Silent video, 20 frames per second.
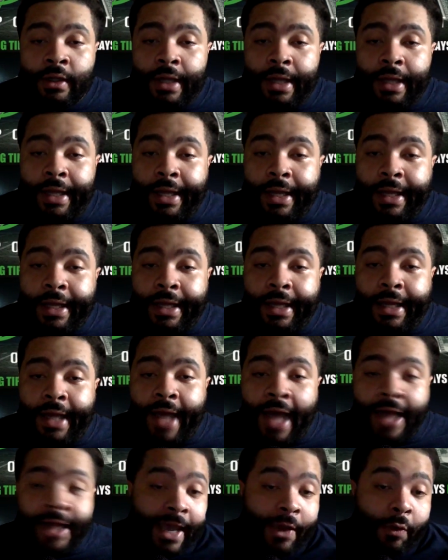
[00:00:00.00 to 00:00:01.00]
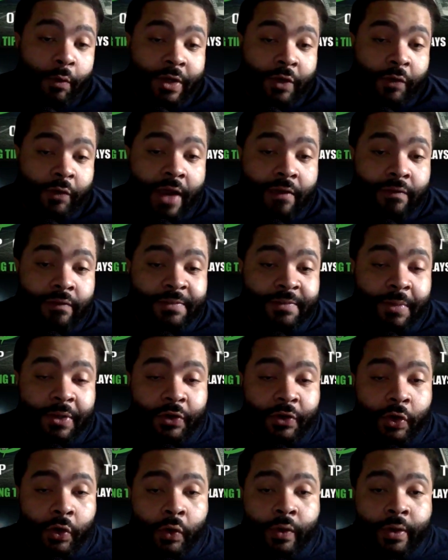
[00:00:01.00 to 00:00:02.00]
I like what the Ravens been
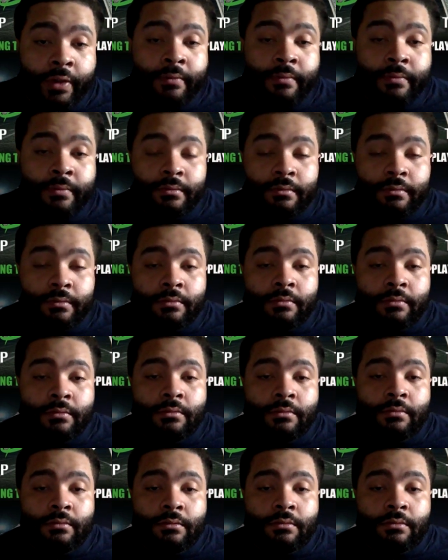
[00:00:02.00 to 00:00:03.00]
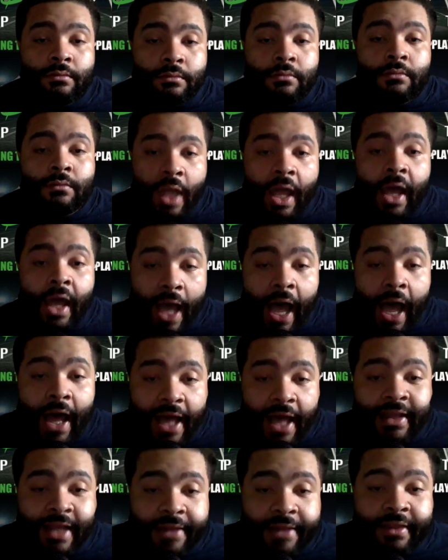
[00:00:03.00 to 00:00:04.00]
doing.
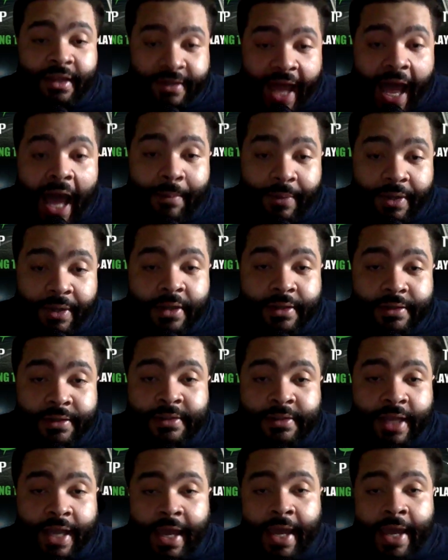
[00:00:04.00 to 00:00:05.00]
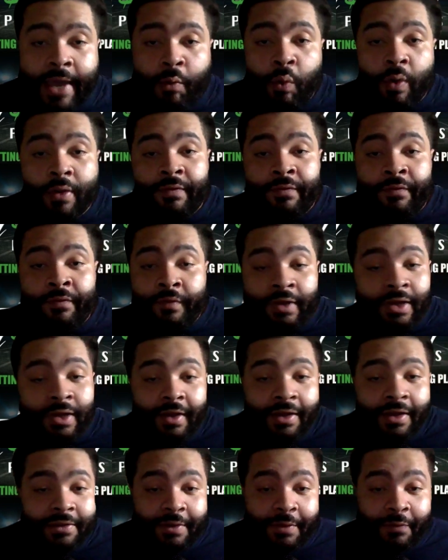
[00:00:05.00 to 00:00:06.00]
I like the dominance. And with
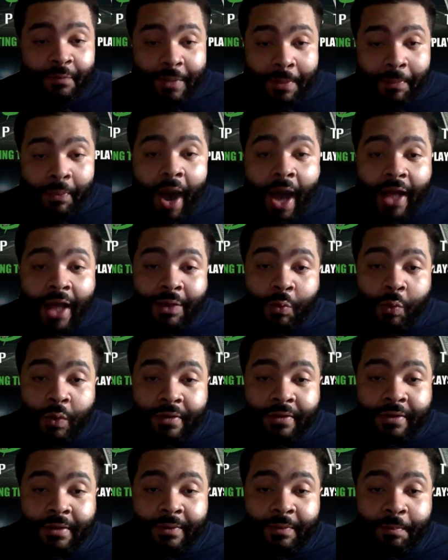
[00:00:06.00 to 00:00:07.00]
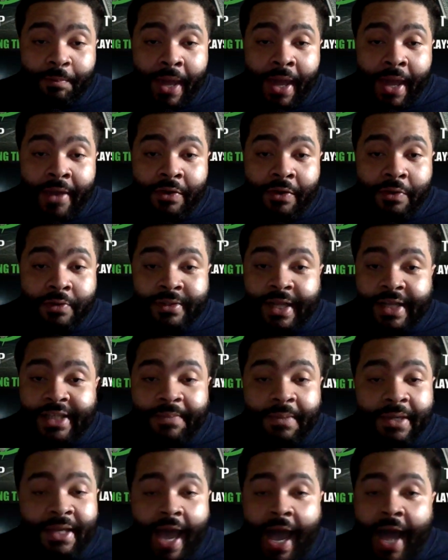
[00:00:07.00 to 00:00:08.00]
the problem with the Bengals, let's
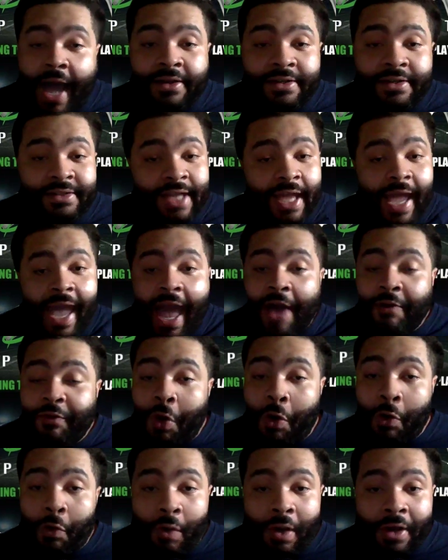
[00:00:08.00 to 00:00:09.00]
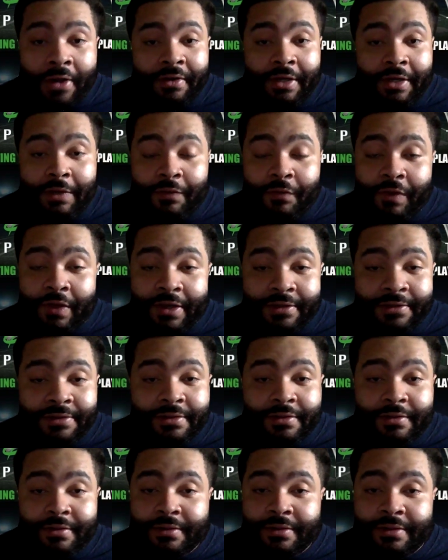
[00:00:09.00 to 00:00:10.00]
be honest, they have no run
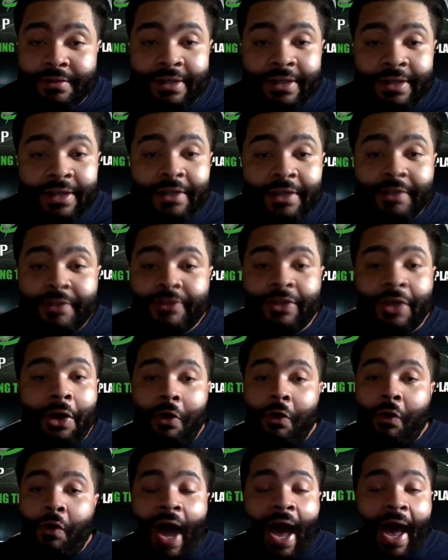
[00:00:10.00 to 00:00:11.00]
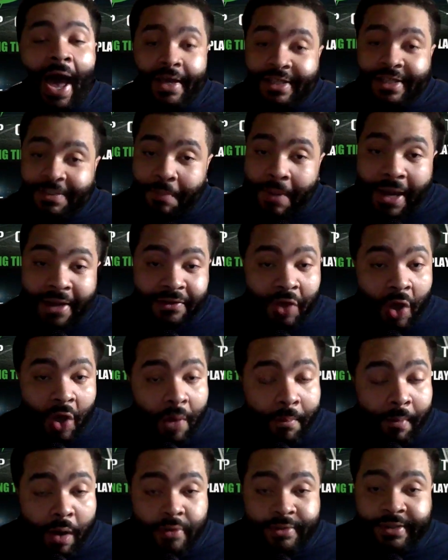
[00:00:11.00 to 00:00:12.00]
defense. So I expect
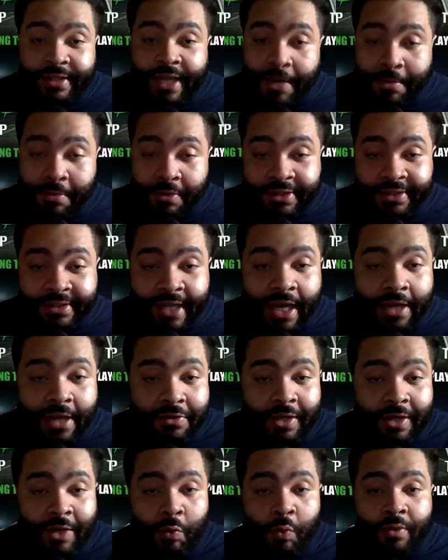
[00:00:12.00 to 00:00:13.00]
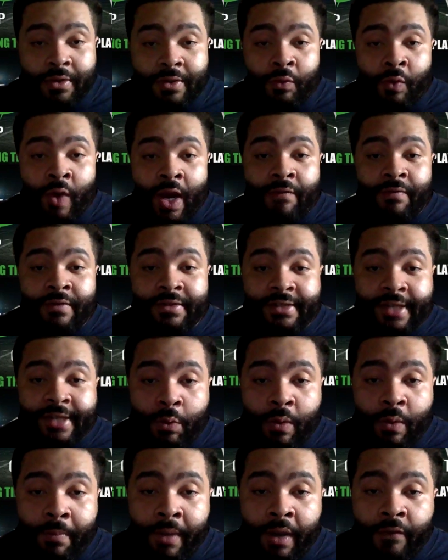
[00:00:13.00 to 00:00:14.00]
almost damn near the same thing what the Ravens did
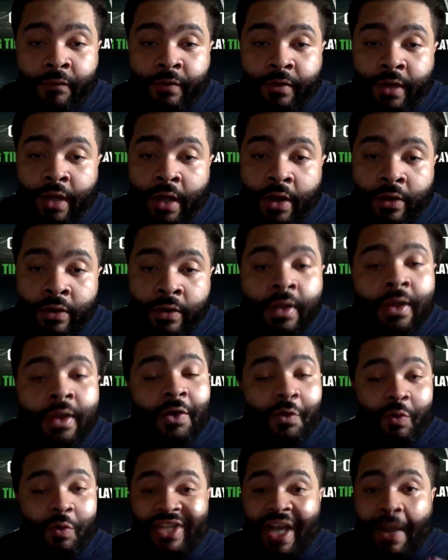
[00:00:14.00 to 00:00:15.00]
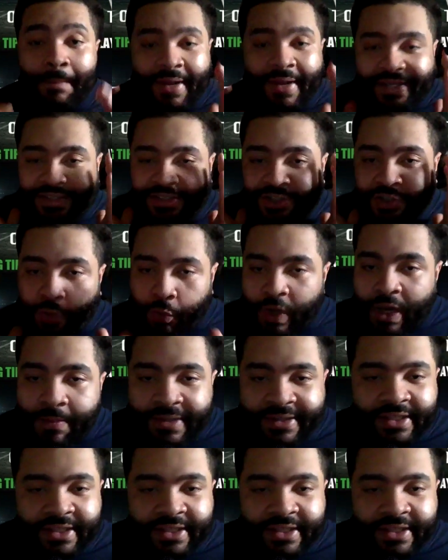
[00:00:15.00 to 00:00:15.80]
with Buffalo, which I've been screaming